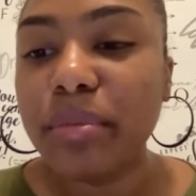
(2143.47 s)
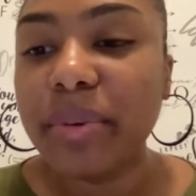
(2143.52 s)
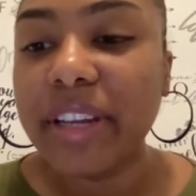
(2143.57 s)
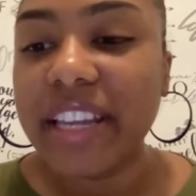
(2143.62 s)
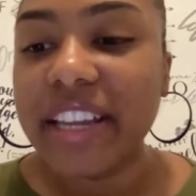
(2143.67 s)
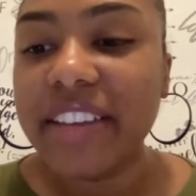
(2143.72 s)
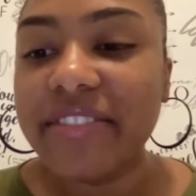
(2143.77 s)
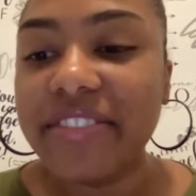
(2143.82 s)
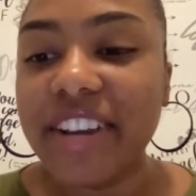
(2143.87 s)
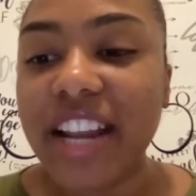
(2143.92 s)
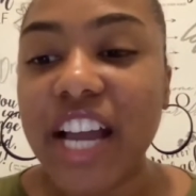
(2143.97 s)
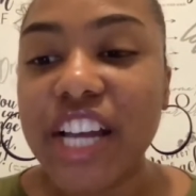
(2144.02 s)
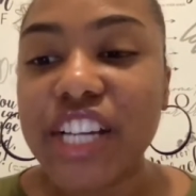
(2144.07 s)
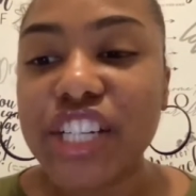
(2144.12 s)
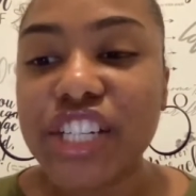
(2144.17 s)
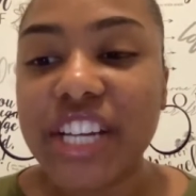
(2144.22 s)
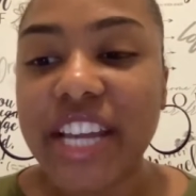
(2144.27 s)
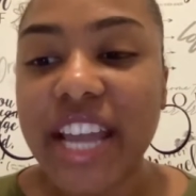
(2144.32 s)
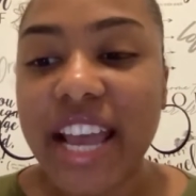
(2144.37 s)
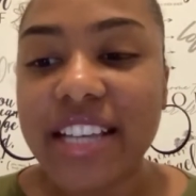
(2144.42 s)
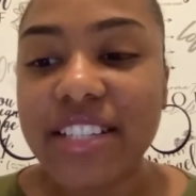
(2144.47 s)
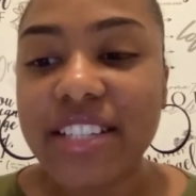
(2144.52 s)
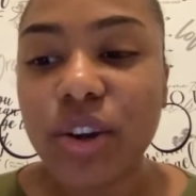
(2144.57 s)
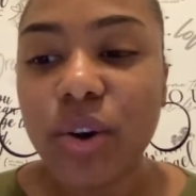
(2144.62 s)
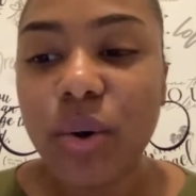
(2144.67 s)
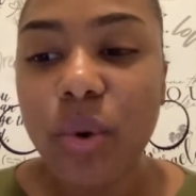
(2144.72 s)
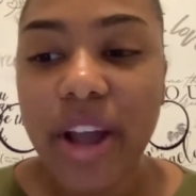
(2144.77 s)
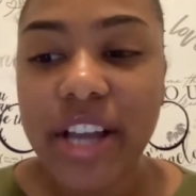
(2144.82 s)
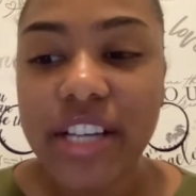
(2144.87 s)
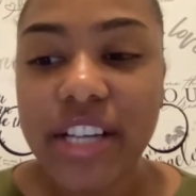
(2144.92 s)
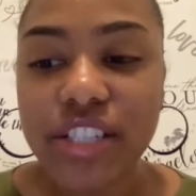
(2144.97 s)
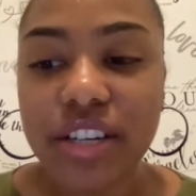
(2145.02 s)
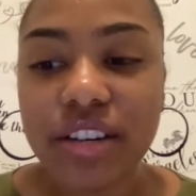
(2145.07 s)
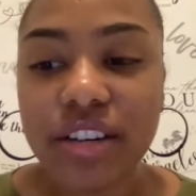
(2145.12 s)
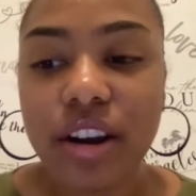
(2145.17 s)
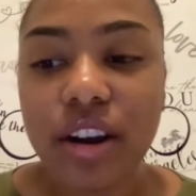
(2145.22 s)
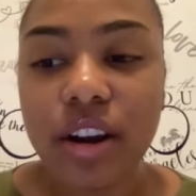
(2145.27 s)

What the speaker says: but if not, she has a question.